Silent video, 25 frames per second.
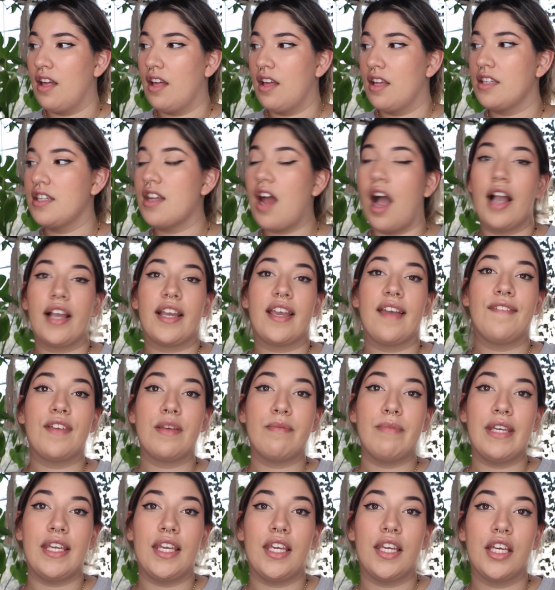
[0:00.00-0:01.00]
not giving
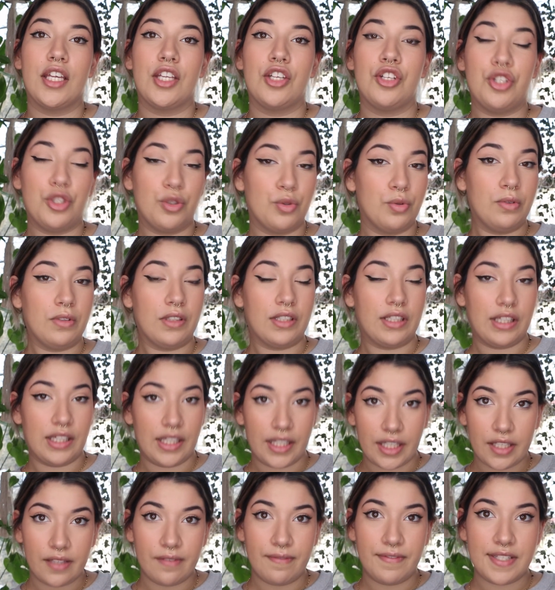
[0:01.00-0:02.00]
me new
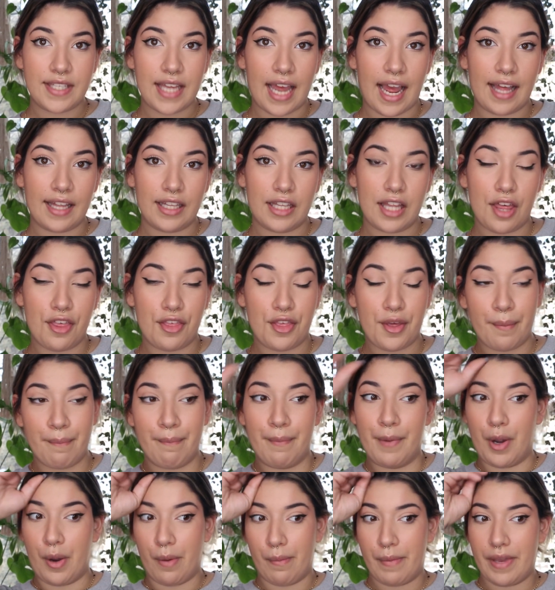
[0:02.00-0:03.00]
leaves at the
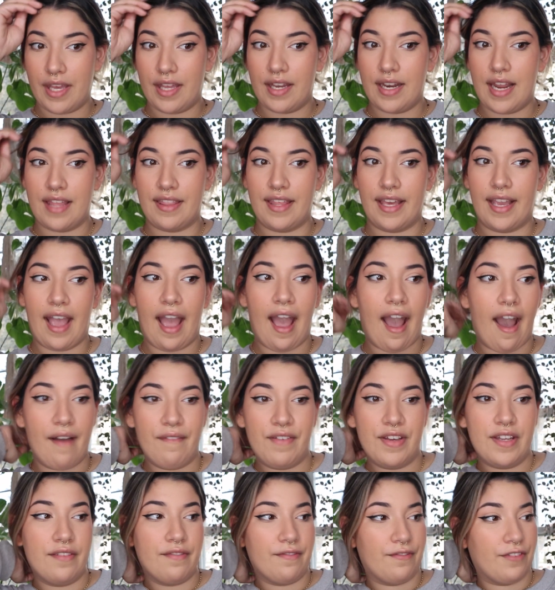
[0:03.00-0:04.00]
moment, and they
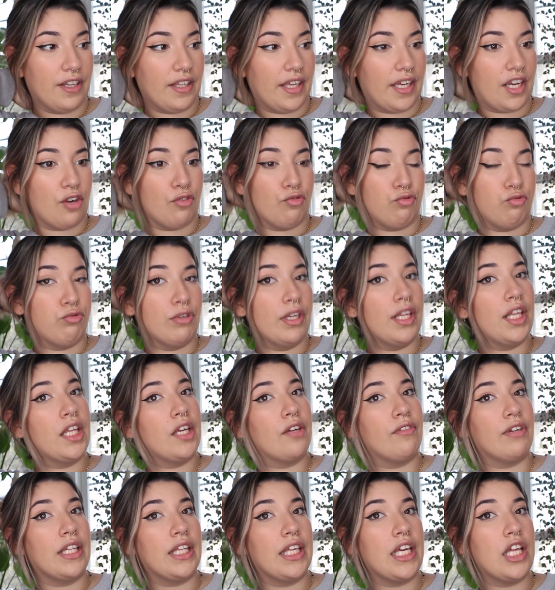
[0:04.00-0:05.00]
haven't for like a
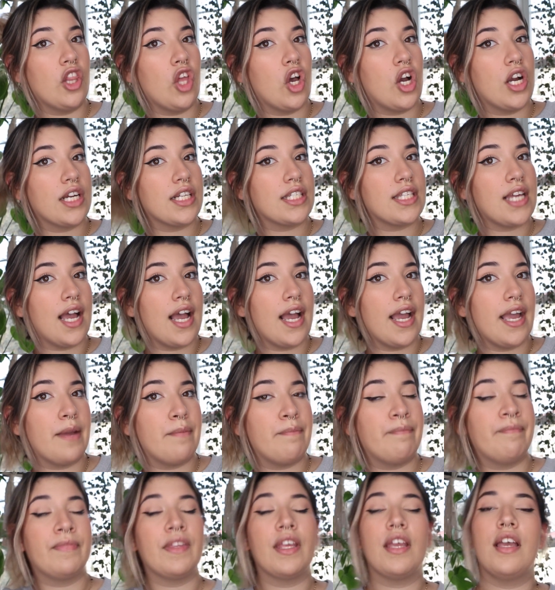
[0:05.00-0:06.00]
really long
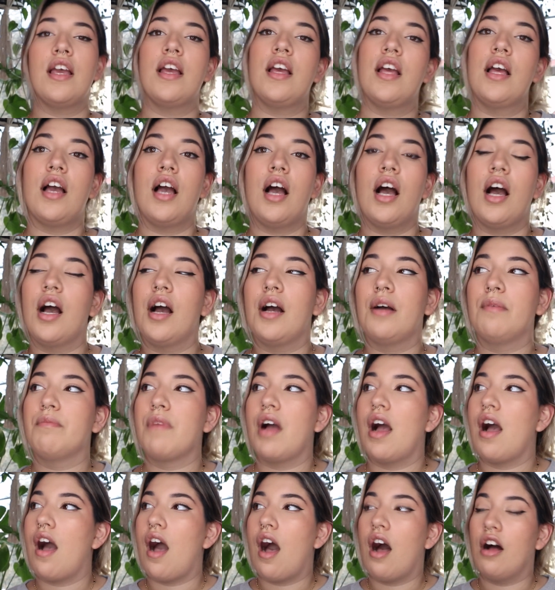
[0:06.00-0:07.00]
time.
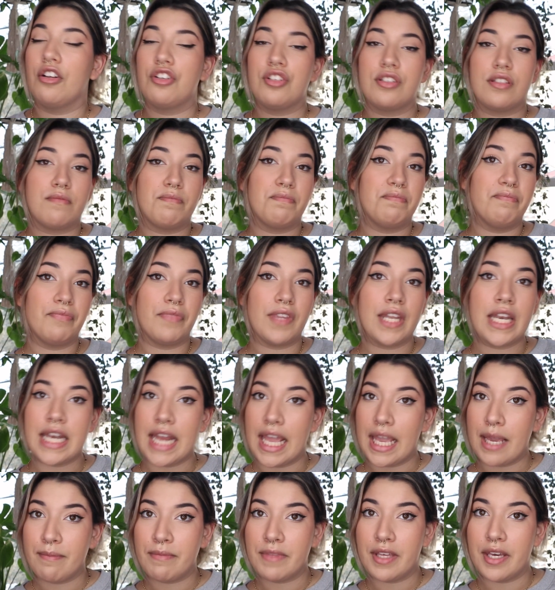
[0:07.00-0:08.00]
I'll just
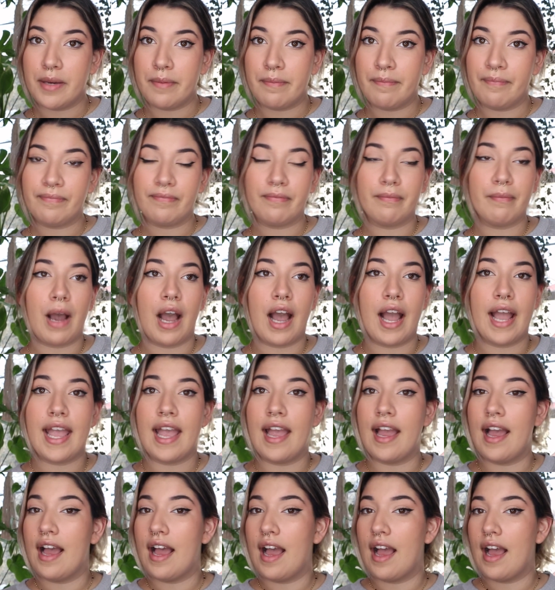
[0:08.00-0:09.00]
name them.
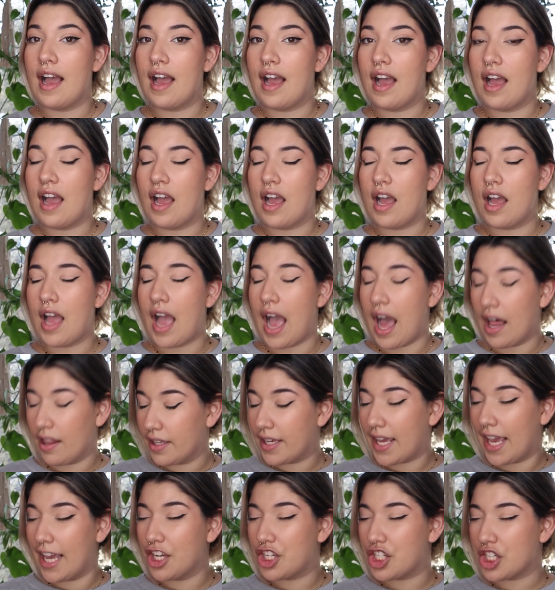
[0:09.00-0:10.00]
My
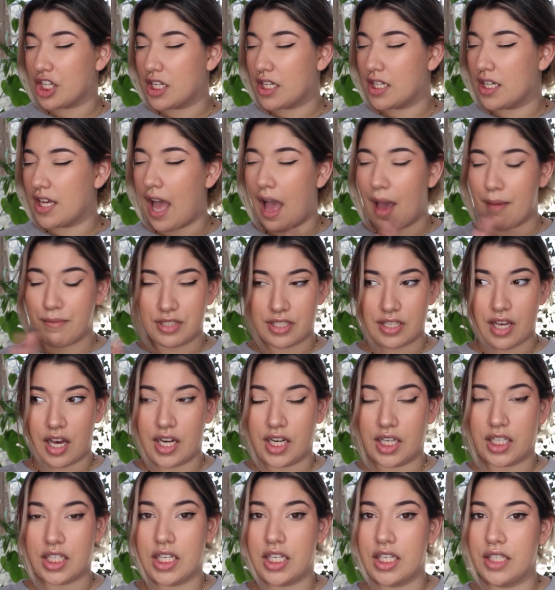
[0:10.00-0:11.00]
Alocasia
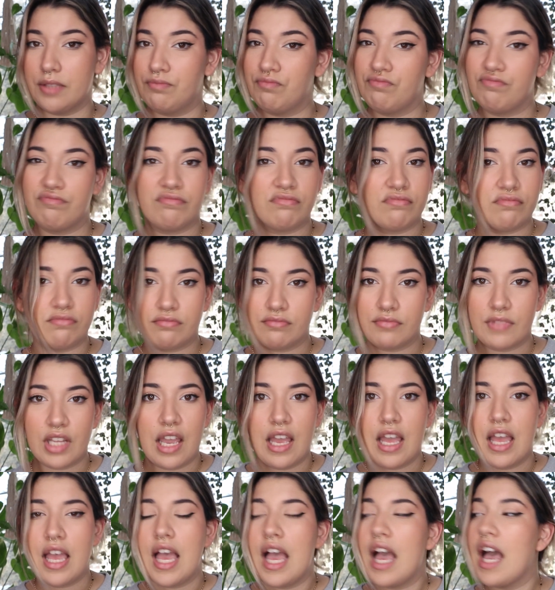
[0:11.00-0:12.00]
amazonica
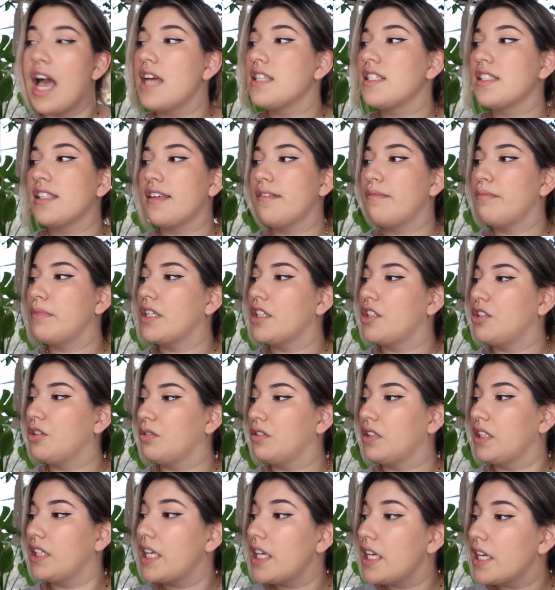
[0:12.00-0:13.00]
hasn't given me a new
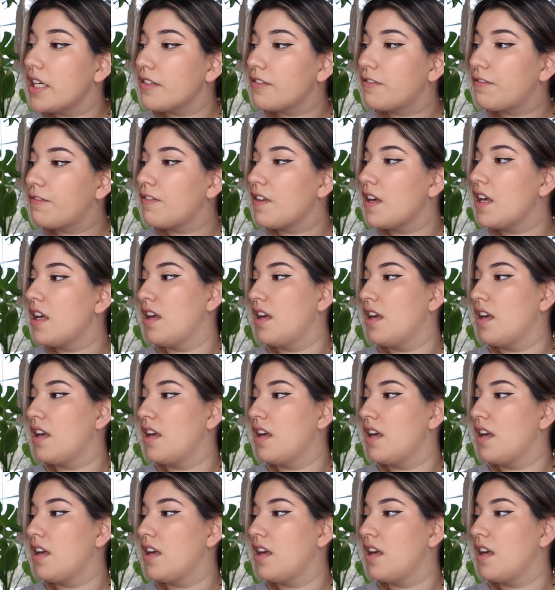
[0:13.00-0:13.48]
leaf.